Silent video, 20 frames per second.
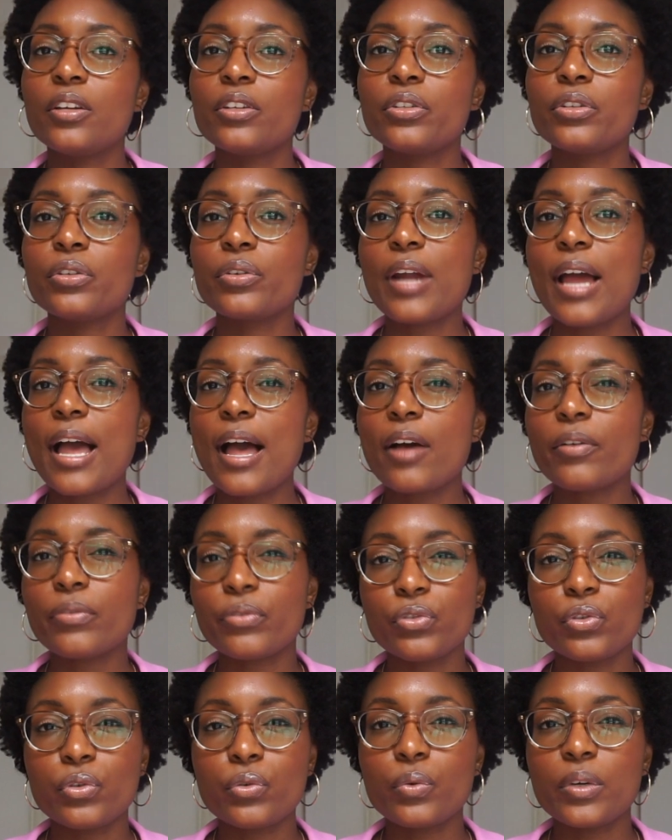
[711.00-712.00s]
you're
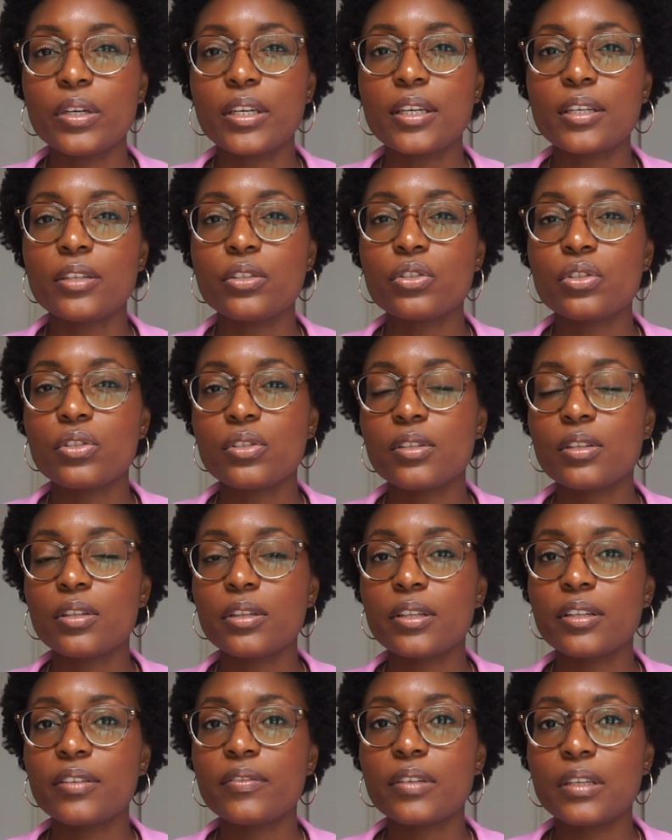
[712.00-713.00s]
half doing it. You're still
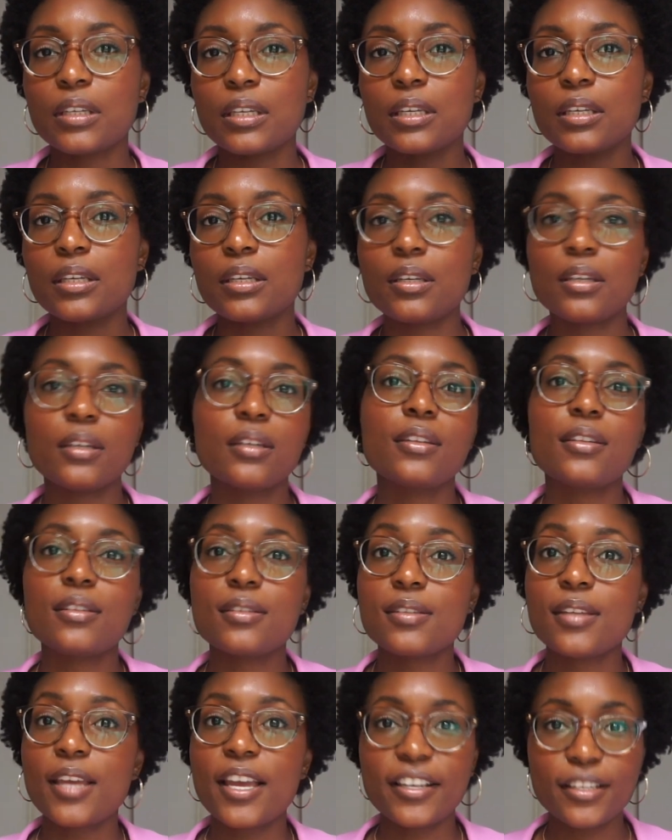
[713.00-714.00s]
living in
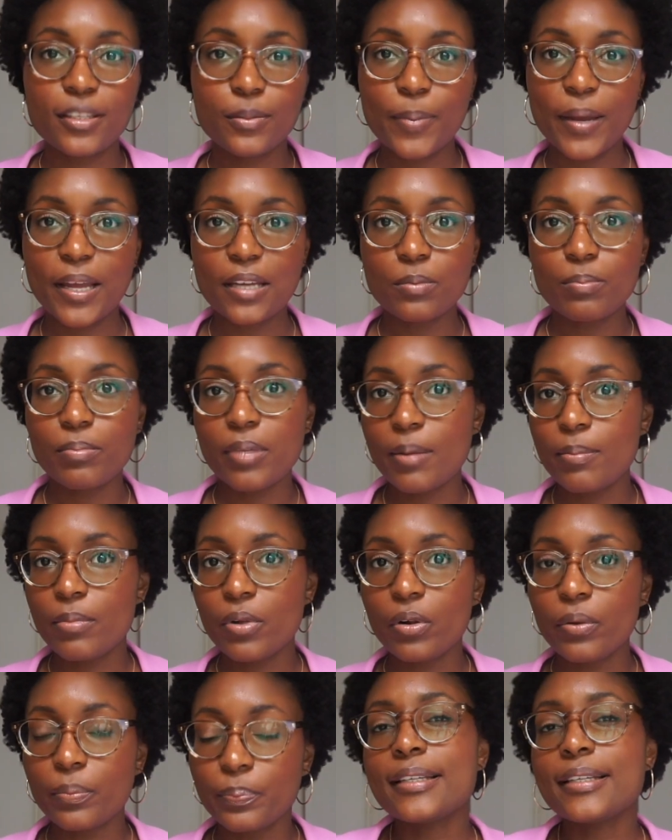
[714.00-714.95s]
this expat bubble.